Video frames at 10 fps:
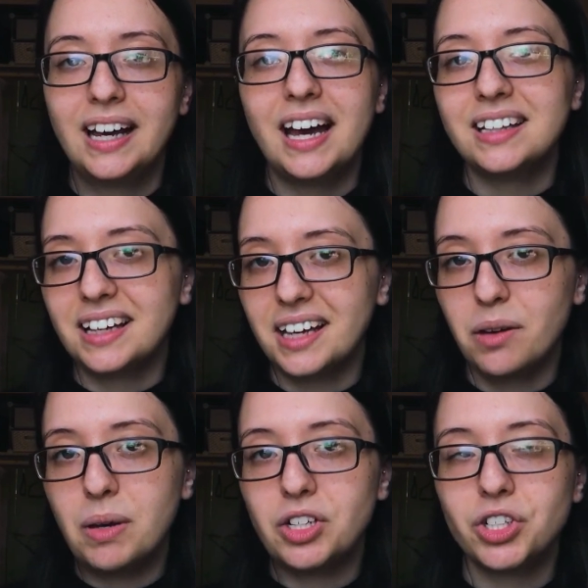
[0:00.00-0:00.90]
And like
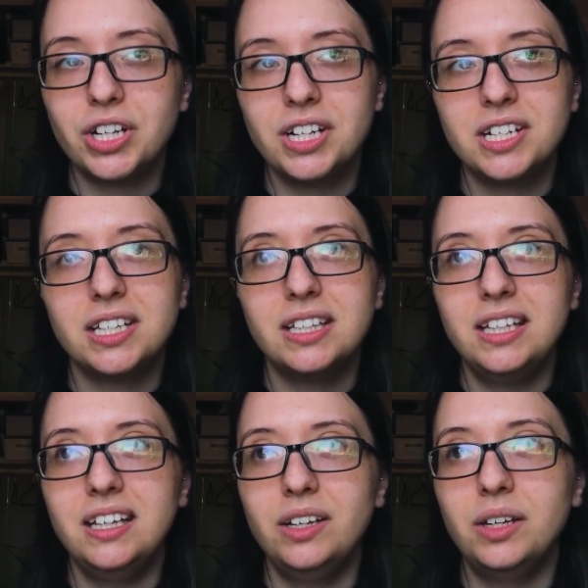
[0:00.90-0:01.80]
I mentioned,
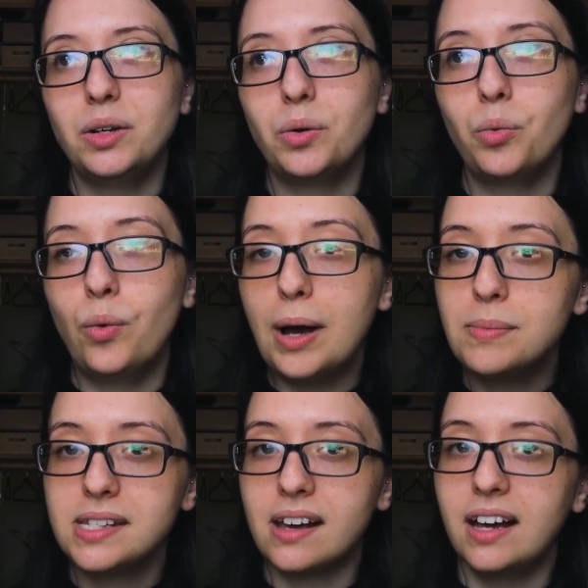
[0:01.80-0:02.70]
the
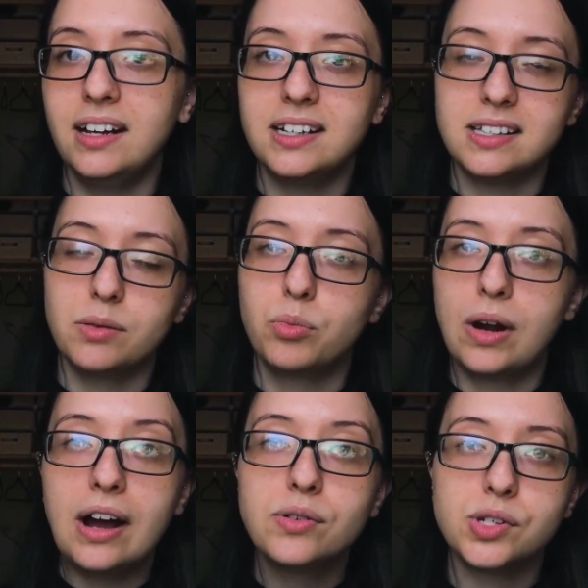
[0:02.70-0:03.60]
website, the
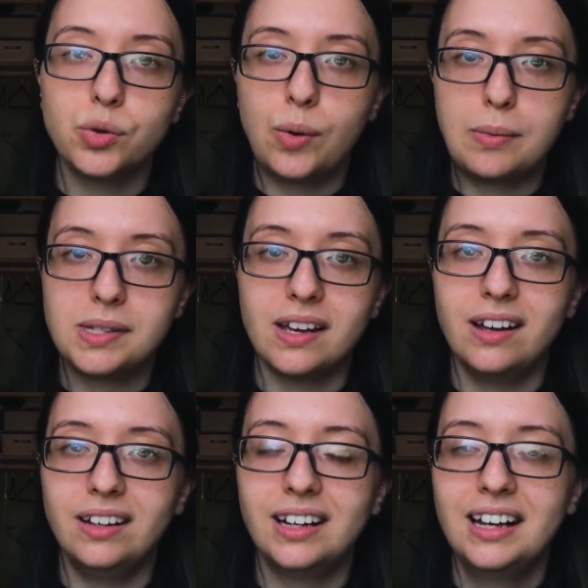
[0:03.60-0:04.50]
browser
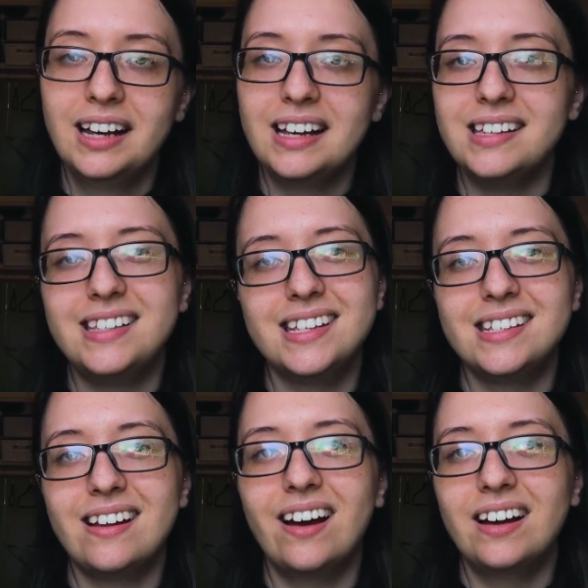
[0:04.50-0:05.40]
website, does
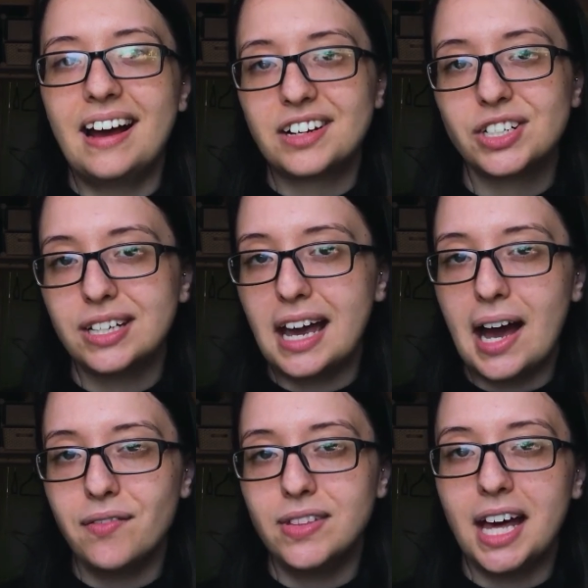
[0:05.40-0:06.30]
not actually
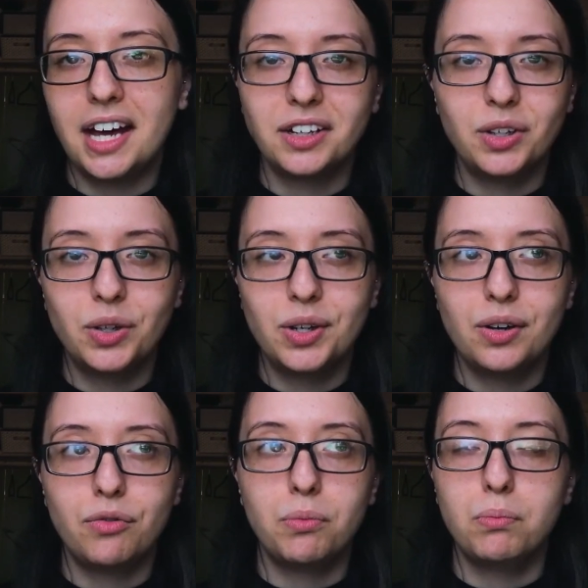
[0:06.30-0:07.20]
have that good
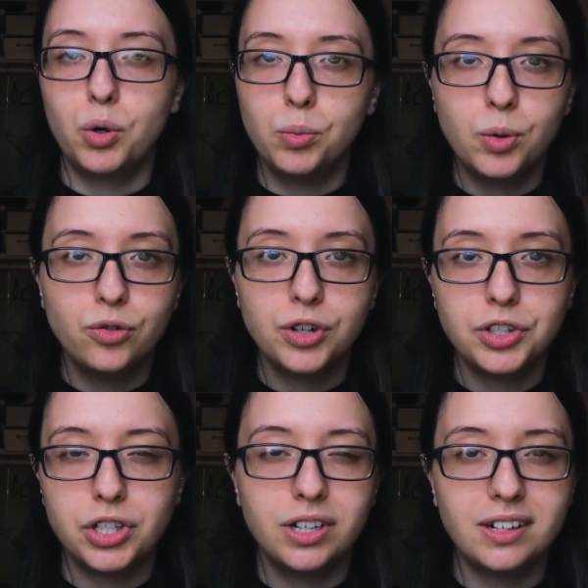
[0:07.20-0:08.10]
of a mobile
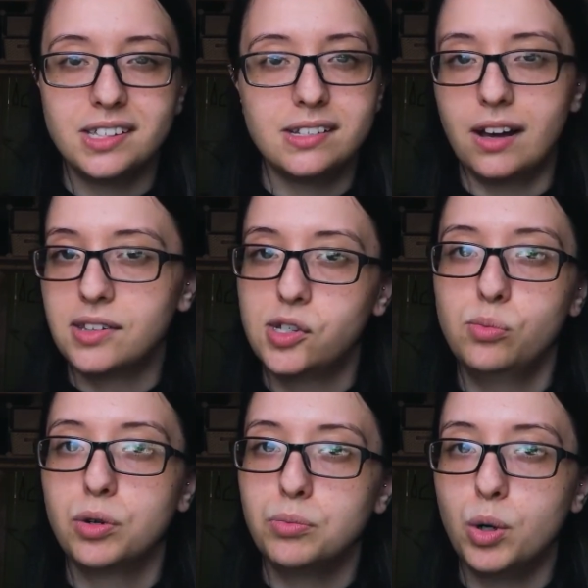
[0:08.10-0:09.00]
version. It's not
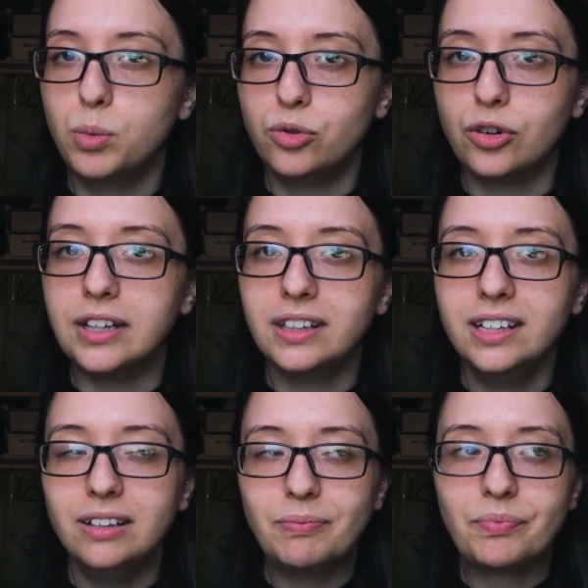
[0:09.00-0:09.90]
super mobile friendly.